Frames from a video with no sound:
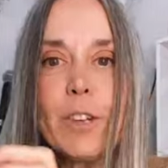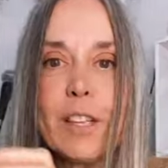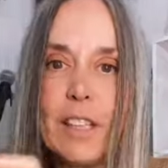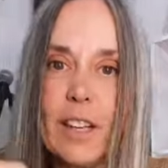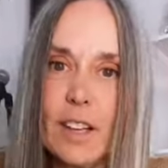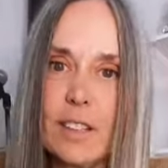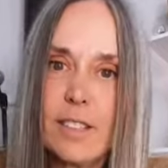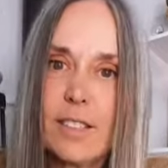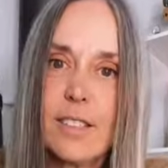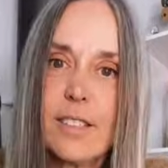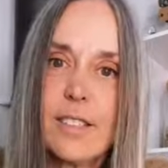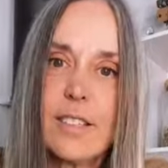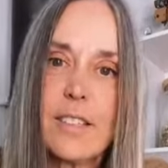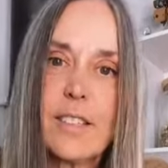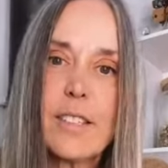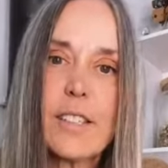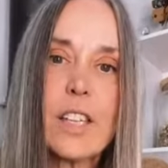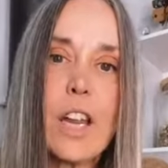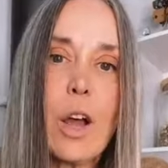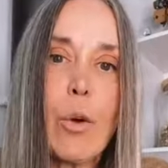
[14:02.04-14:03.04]
they're a
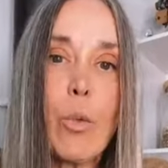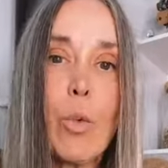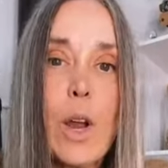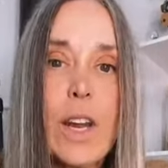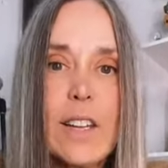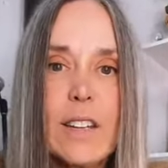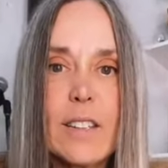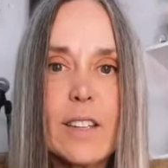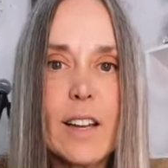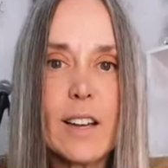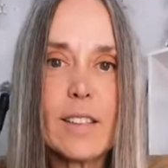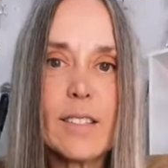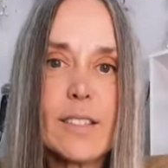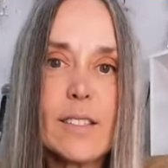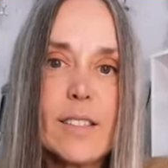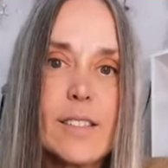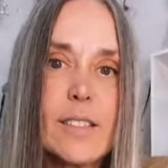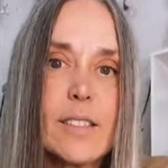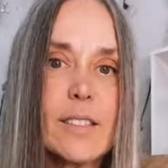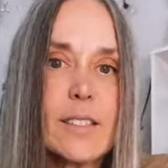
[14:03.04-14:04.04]
narcissist. Now, when a
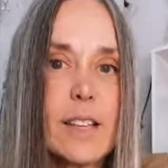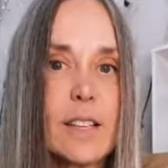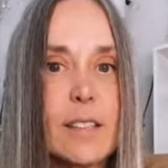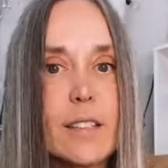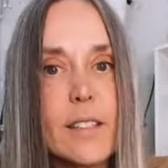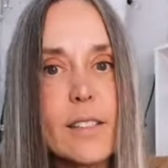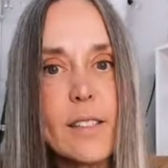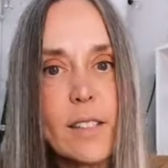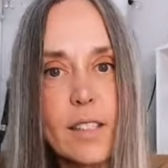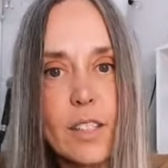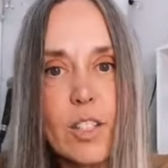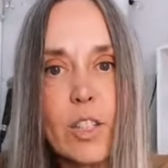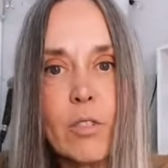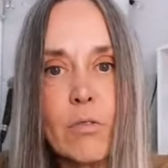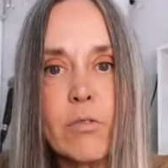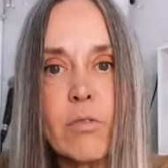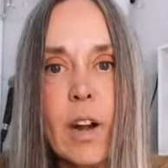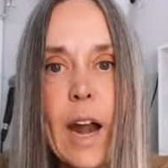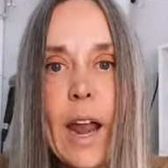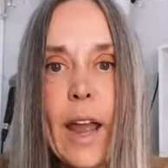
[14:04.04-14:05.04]
narcissist clicks into
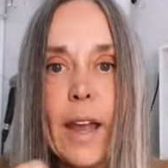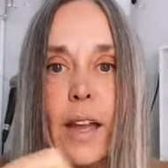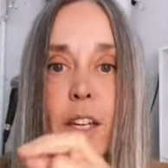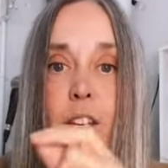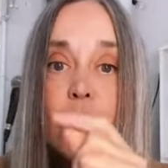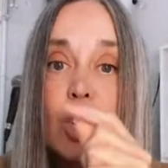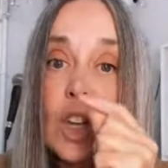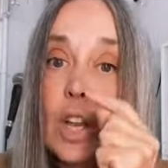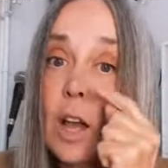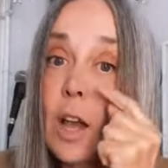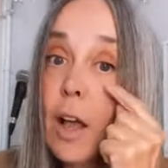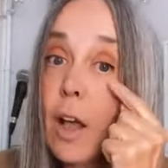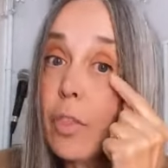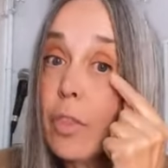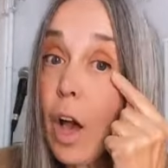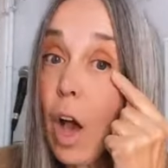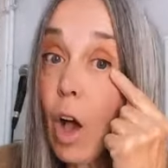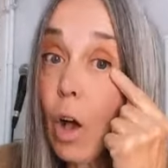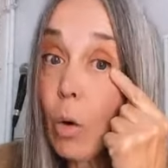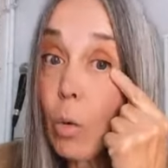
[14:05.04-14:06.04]
rage,
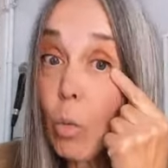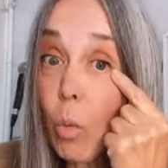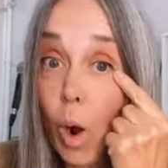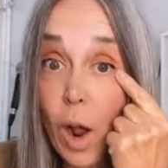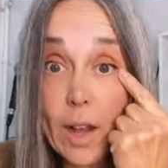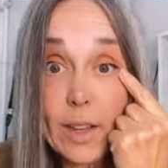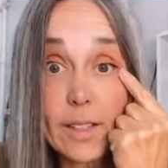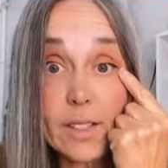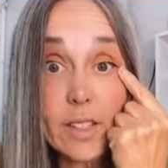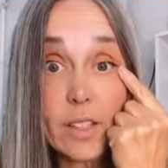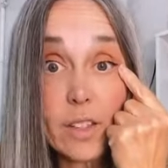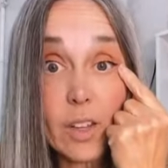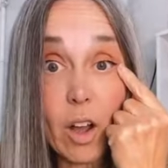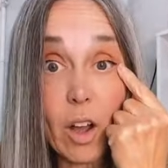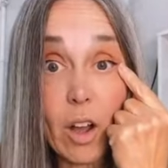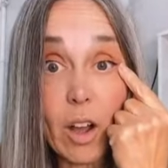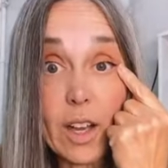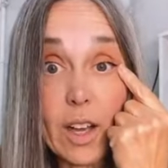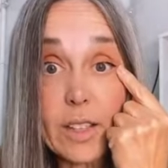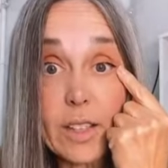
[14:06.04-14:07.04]
the whole whites of the
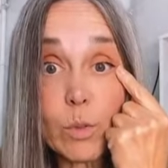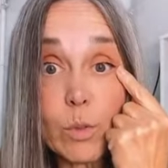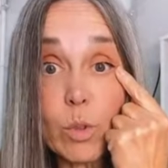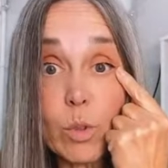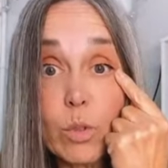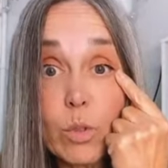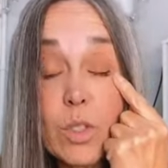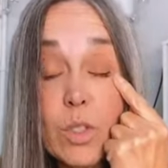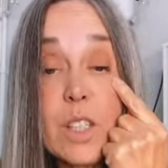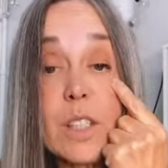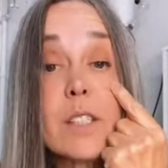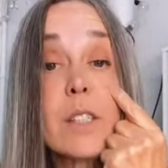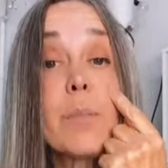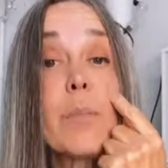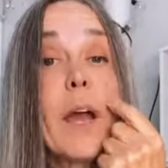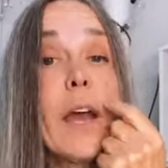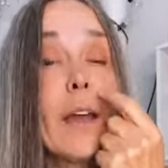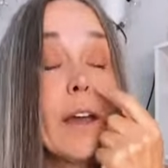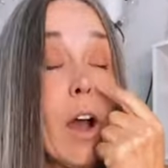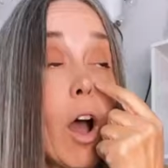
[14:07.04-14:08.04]
eyes will
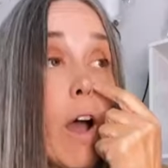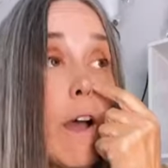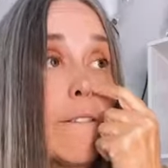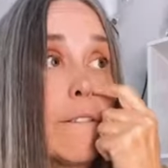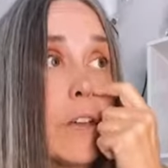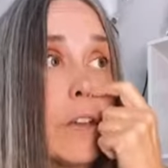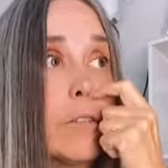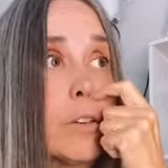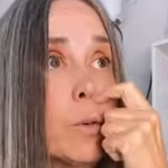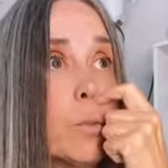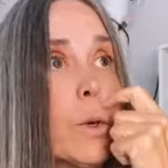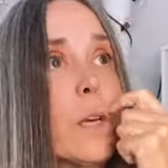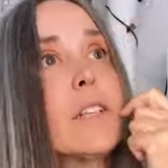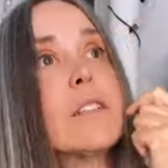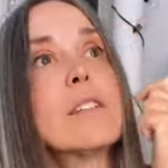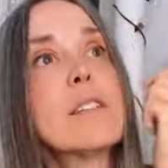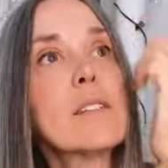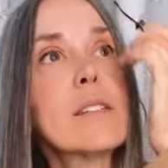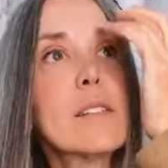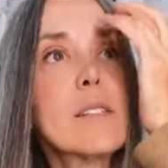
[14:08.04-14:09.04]
dissipate. I've even
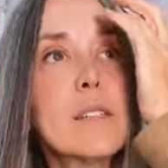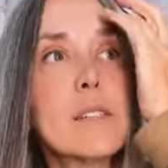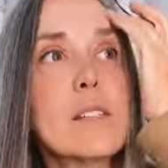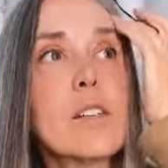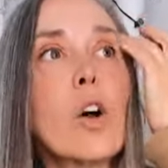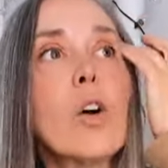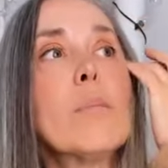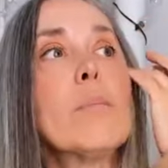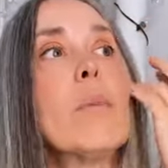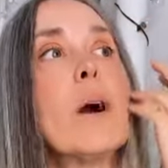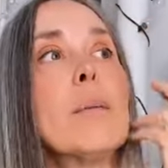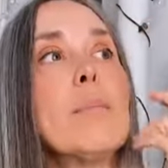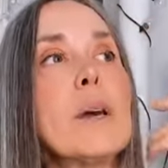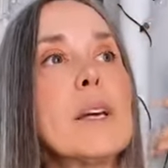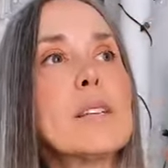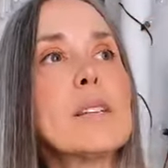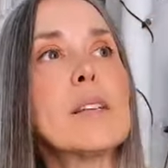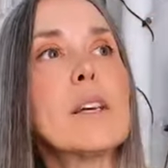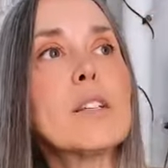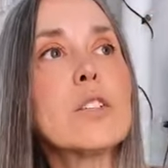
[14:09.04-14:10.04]
witnessed this on my
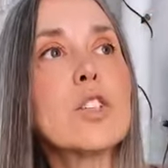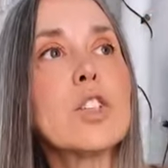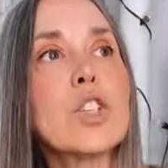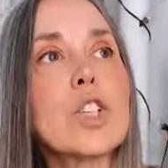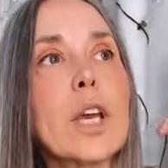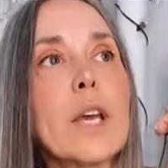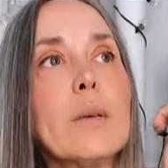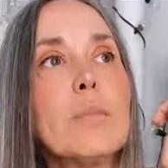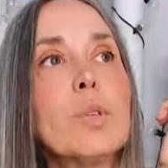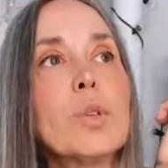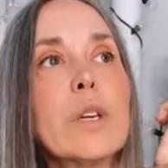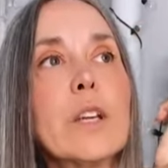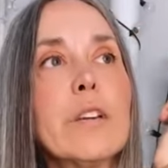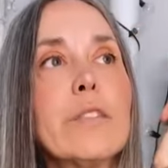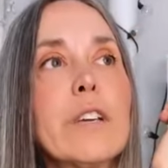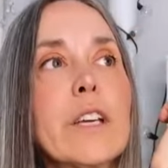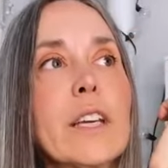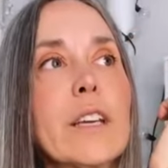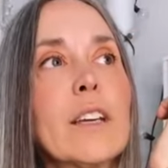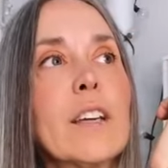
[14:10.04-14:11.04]
massage table
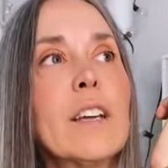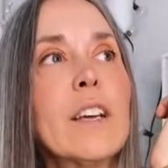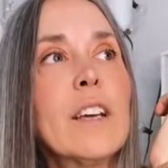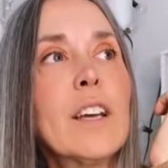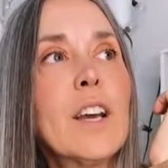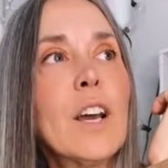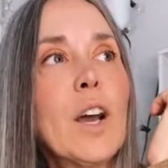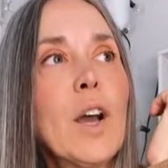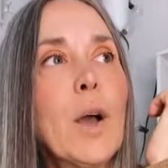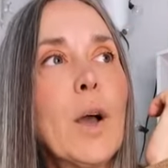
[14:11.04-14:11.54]
giving